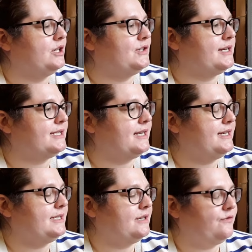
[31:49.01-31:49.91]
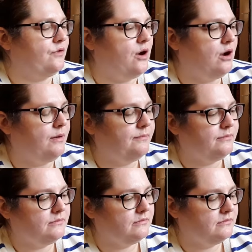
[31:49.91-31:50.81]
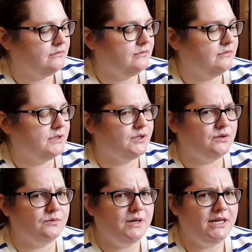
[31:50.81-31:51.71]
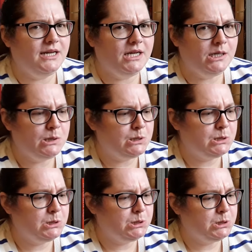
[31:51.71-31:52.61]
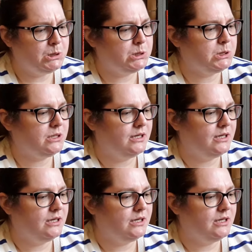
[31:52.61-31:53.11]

translated from Swedish.